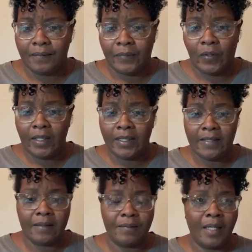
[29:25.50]
or at
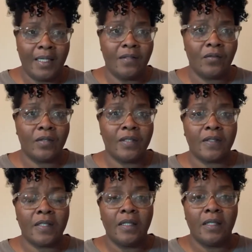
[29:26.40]
least my
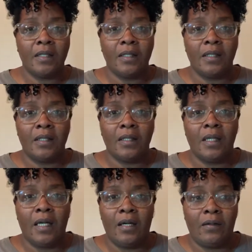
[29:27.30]
stores.
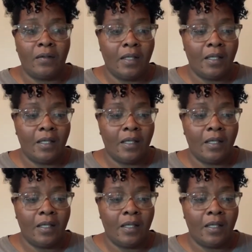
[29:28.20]
I don't,